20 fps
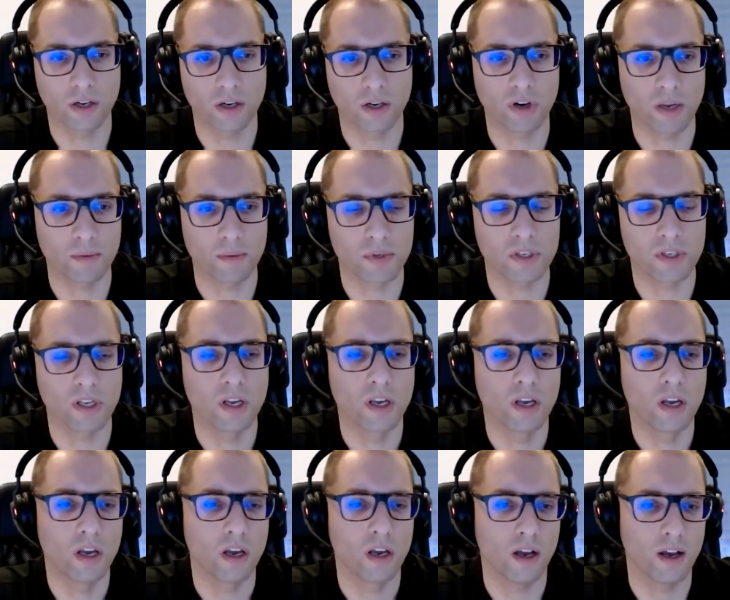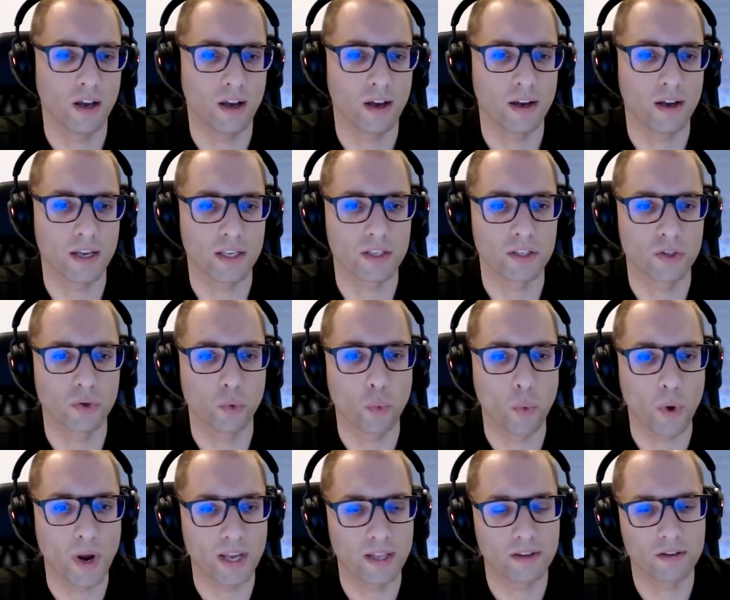kilograms is the
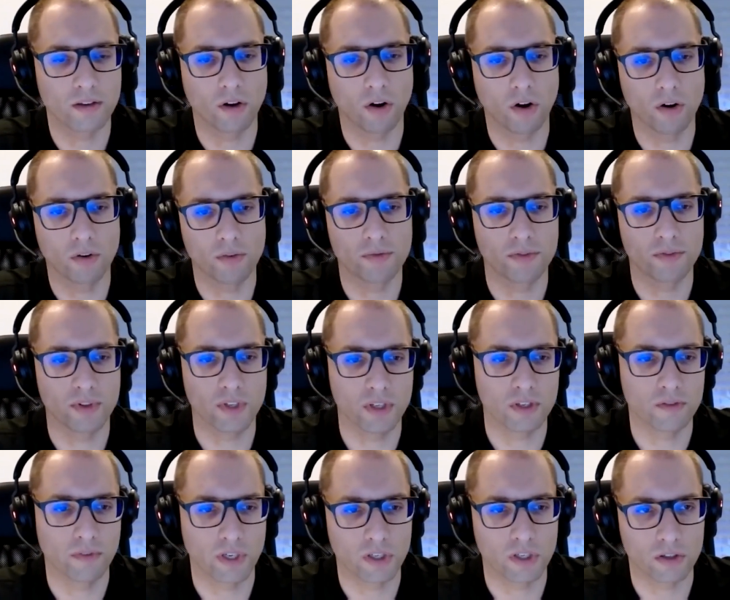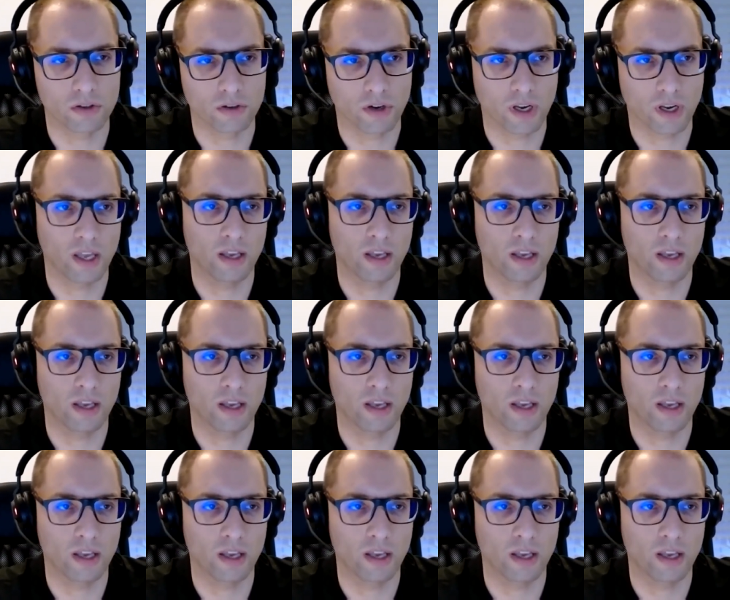weight of this fixture.